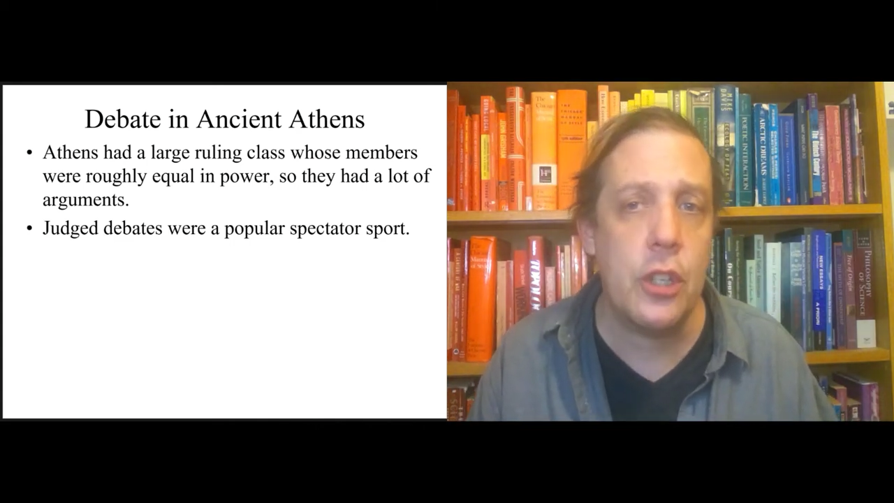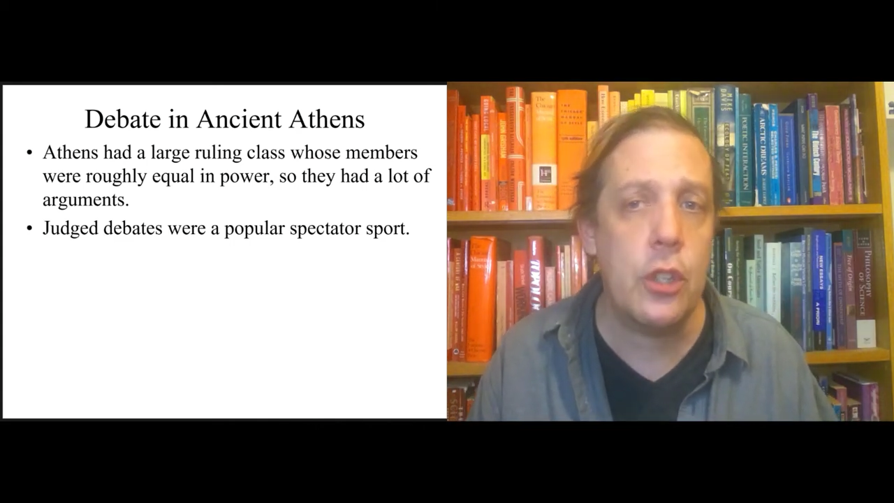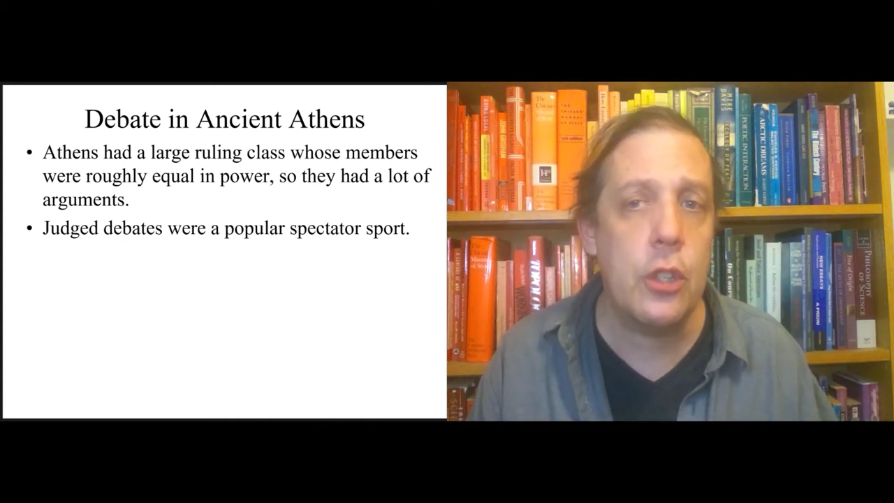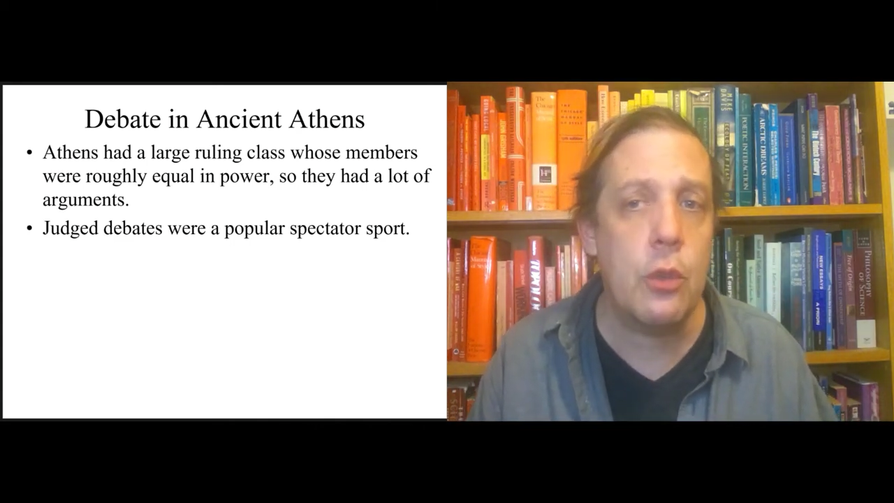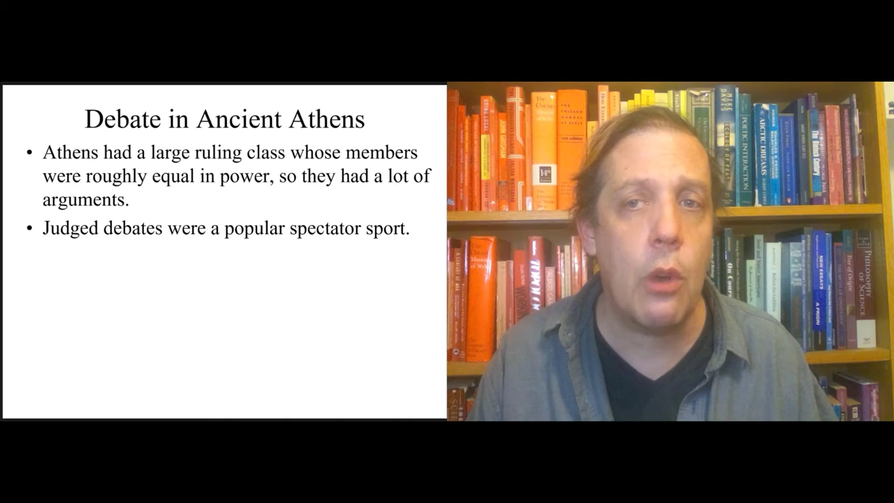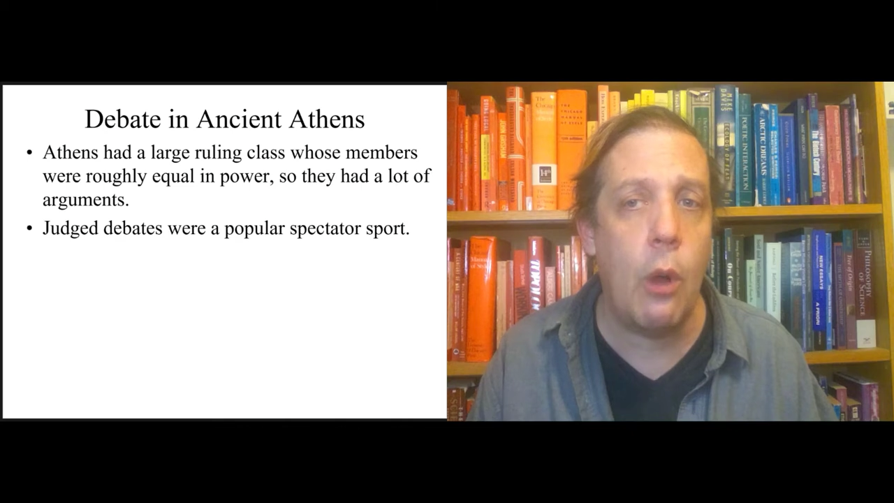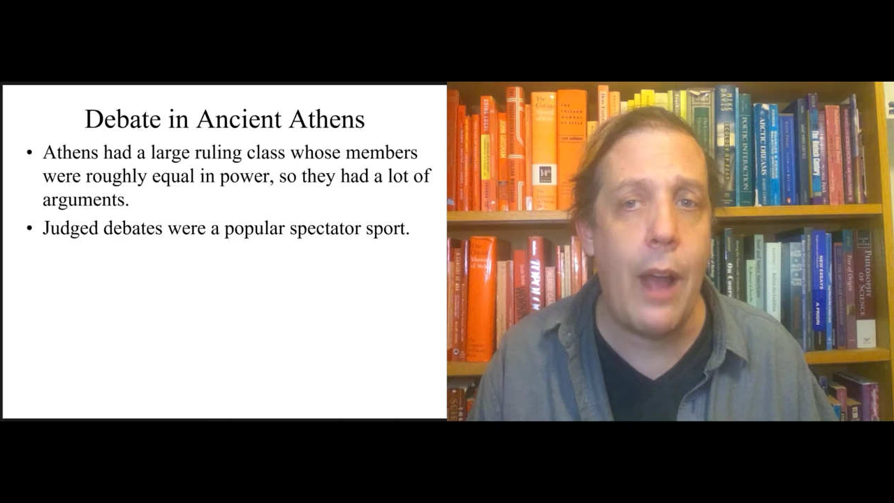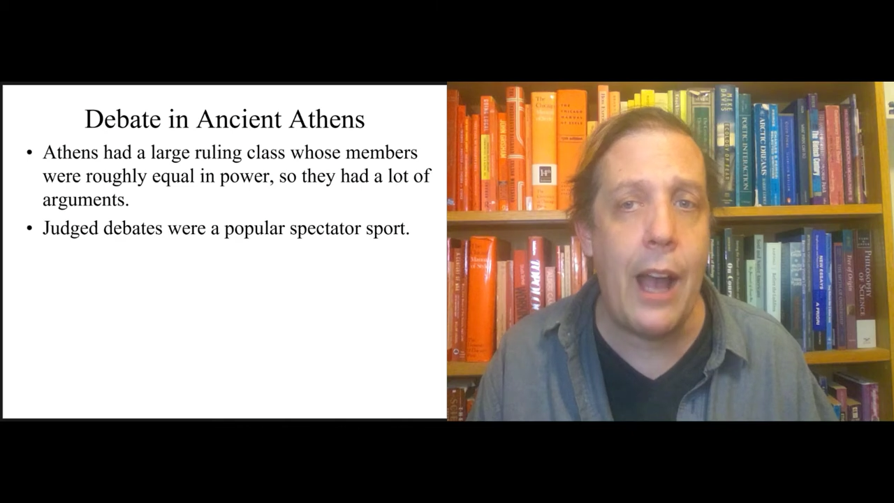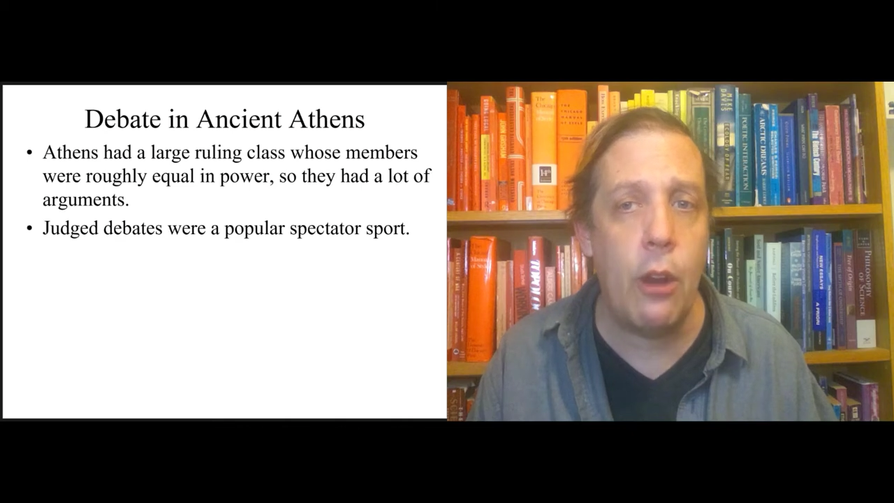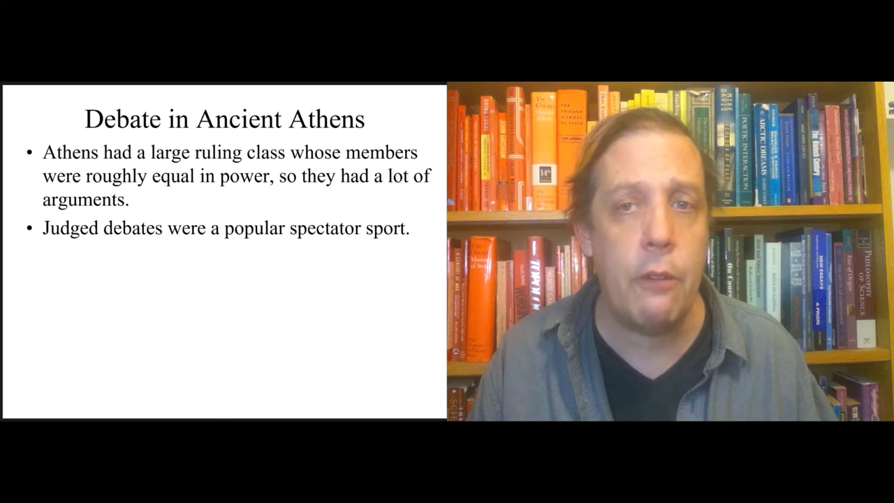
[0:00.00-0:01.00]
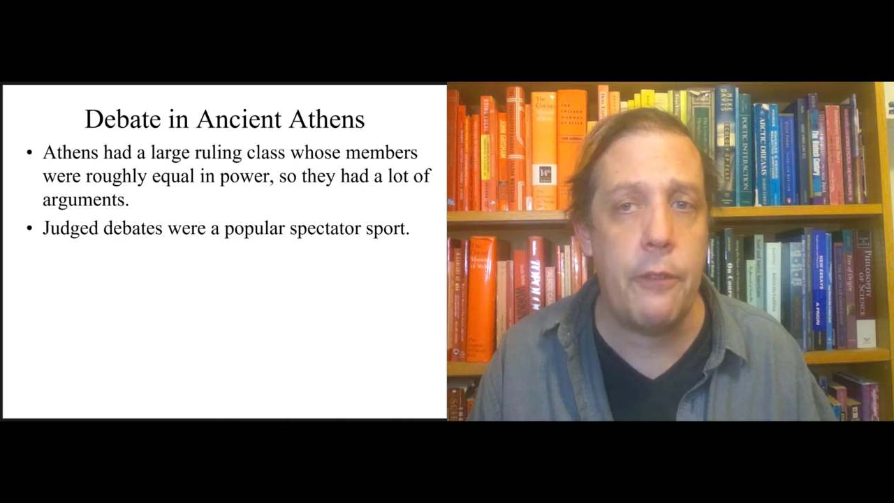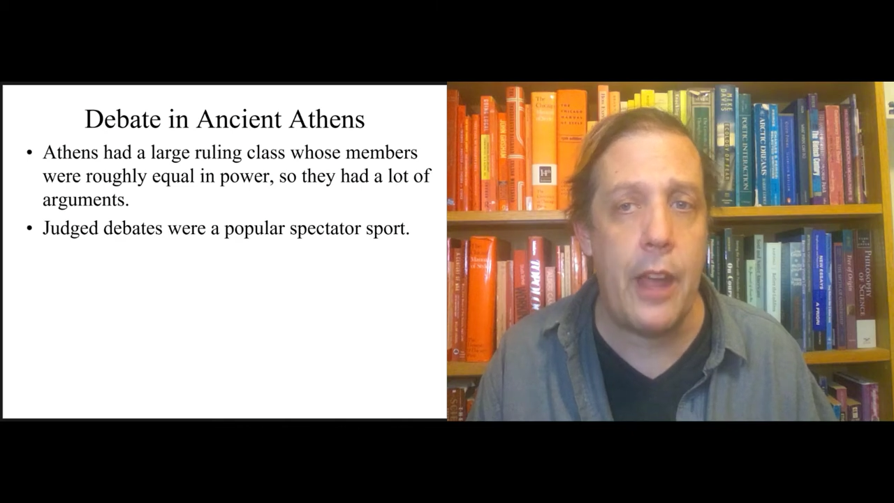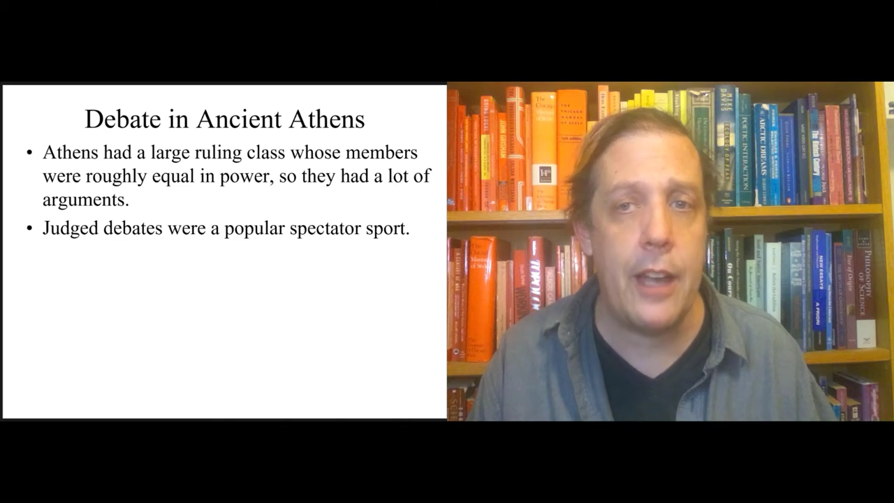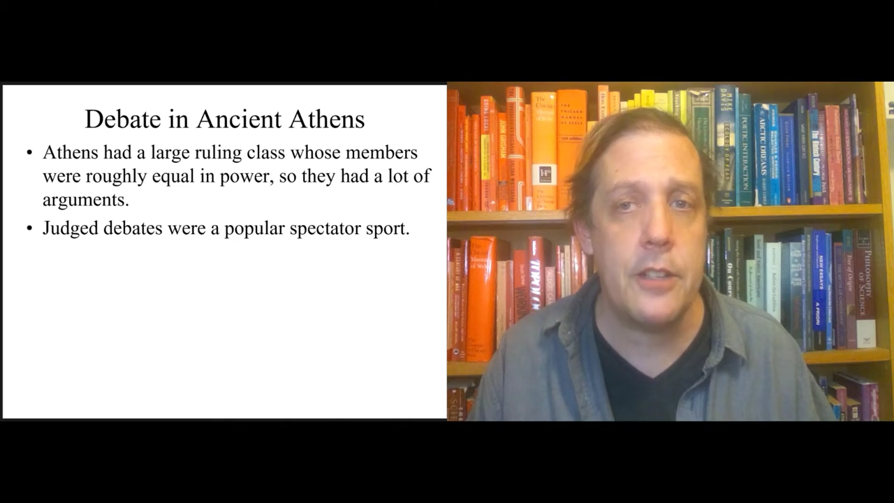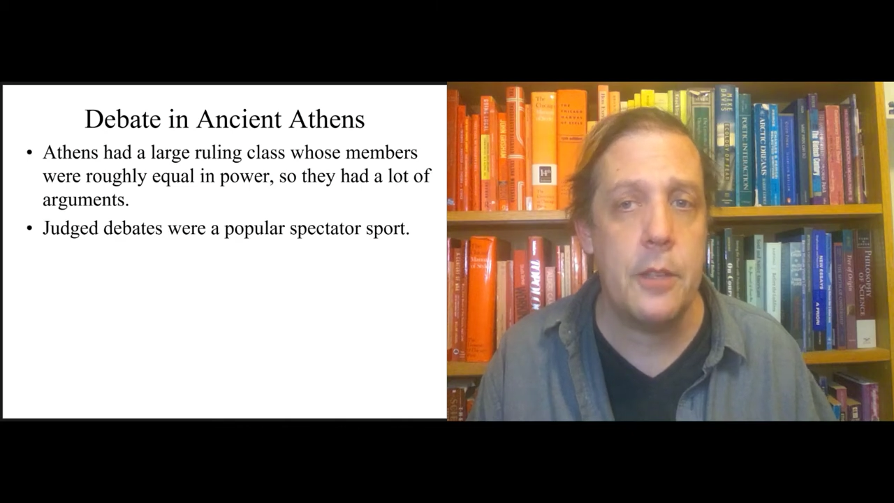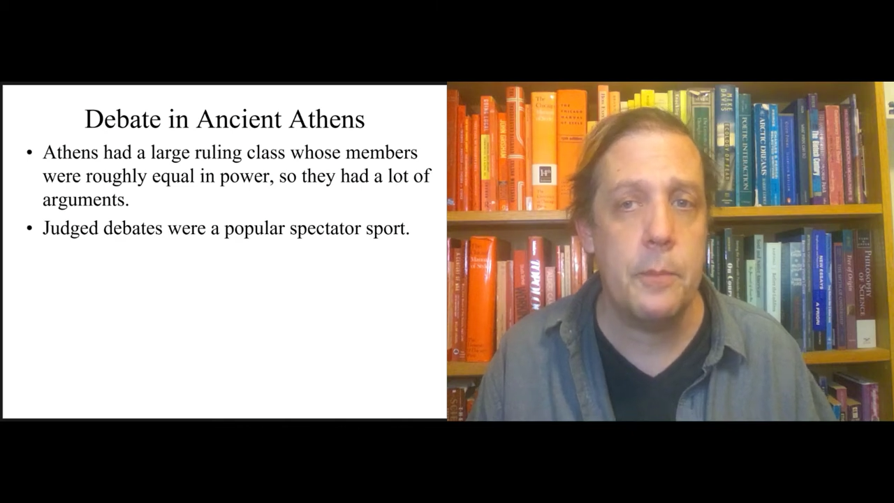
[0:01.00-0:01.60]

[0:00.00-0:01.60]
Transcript: could grow out of that.